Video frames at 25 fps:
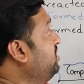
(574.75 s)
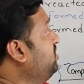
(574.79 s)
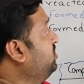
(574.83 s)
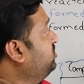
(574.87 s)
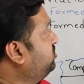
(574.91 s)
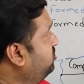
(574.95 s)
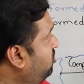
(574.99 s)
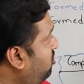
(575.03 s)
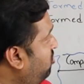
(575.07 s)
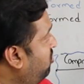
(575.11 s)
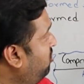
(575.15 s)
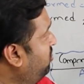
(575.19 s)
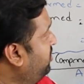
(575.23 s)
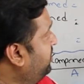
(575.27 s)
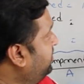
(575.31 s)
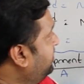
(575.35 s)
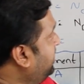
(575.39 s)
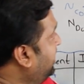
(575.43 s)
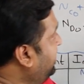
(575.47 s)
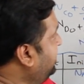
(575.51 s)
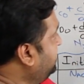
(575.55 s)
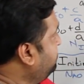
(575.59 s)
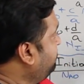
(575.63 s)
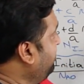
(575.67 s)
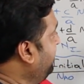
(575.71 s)
So
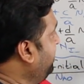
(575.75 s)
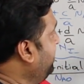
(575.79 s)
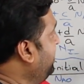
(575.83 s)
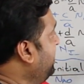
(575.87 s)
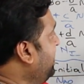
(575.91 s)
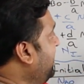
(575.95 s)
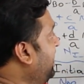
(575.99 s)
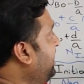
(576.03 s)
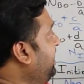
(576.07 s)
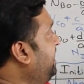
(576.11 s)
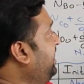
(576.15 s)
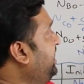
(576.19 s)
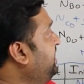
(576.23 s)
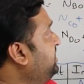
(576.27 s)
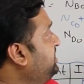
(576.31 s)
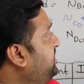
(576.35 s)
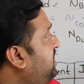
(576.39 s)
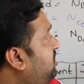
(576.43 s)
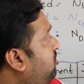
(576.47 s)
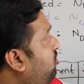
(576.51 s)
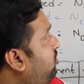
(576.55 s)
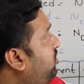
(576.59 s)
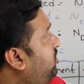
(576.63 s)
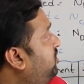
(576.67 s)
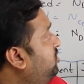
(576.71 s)
that is why Nd is
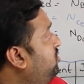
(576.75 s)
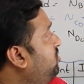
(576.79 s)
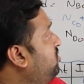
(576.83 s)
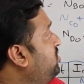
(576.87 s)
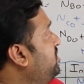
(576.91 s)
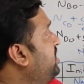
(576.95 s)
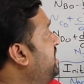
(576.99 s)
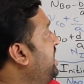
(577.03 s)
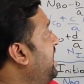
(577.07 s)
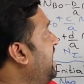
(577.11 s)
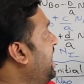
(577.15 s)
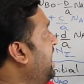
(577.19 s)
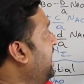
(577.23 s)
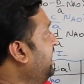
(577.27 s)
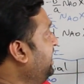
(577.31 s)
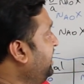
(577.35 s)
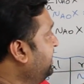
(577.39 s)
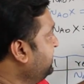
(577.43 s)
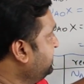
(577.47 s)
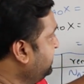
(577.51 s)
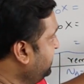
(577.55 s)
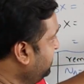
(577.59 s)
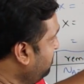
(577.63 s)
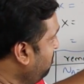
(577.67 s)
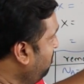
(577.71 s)
equal to
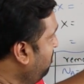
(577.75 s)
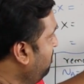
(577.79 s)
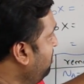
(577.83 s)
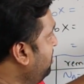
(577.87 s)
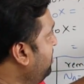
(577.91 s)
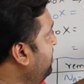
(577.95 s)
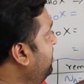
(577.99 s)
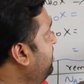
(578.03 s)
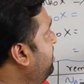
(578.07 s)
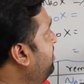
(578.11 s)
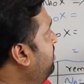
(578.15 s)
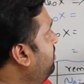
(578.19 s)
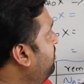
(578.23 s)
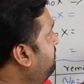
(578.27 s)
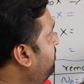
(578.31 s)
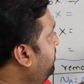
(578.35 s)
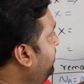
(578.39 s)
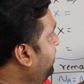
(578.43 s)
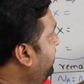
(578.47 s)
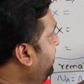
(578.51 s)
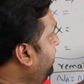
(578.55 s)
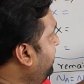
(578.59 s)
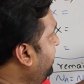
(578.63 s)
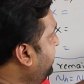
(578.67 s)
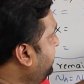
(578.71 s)
Na0
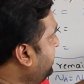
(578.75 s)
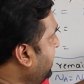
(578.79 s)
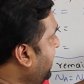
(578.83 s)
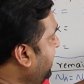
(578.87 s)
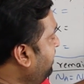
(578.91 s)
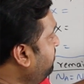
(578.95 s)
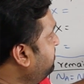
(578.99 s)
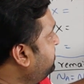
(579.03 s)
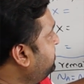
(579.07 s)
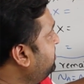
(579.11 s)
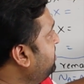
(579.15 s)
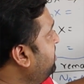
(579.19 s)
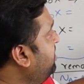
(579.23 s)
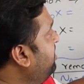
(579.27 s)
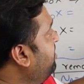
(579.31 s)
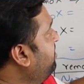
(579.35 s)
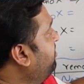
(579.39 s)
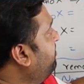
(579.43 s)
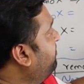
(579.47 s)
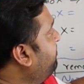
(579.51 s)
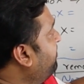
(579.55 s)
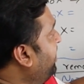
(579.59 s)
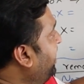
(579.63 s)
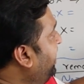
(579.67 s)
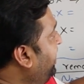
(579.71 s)
times
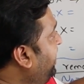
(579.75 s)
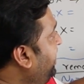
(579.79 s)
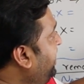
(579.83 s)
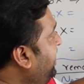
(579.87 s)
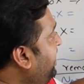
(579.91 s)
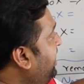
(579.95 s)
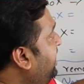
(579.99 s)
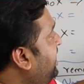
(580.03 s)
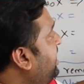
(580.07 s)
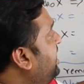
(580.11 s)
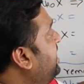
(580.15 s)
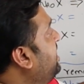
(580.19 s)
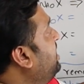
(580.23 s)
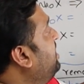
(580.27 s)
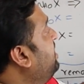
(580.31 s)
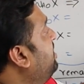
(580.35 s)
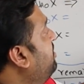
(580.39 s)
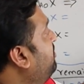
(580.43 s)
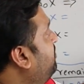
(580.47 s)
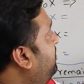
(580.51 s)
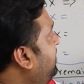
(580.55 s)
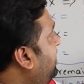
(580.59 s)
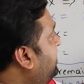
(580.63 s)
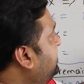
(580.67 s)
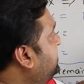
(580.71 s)
phi D
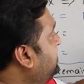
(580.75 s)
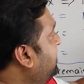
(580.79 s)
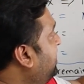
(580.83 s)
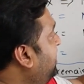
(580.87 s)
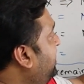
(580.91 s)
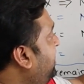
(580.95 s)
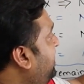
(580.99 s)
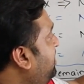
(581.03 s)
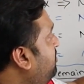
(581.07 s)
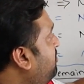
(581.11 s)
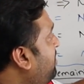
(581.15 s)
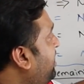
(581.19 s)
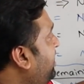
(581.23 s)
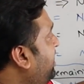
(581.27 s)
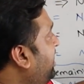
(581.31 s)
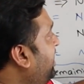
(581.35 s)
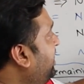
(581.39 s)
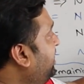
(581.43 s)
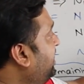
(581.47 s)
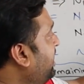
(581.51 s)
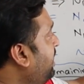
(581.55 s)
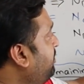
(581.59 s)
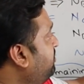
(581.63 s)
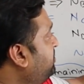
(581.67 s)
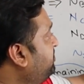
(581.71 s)
plus D by A
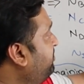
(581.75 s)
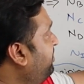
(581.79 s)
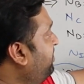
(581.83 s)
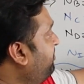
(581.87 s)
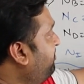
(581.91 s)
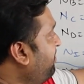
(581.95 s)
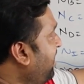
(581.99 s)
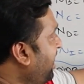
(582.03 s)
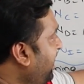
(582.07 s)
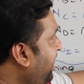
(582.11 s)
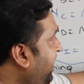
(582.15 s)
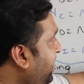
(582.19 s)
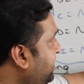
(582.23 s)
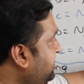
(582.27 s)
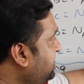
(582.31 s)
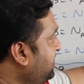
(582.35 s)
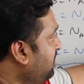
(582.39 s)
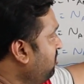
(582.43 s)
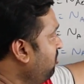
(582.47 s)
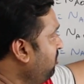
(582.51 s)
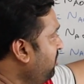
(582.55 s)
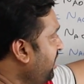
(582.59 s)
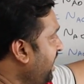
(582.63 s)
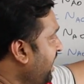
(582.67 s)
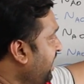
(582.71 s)
times, where phi D is
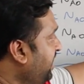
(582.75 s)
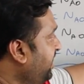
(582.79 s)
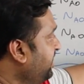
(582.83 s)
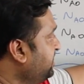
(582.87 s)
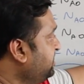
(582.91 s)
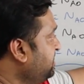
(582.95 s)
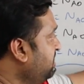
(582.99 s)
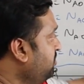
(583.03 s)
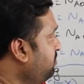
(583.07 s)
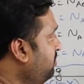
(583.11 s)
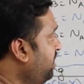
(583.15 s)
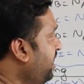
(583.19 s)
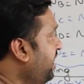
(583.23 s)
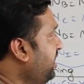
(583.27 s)
equal to Nd by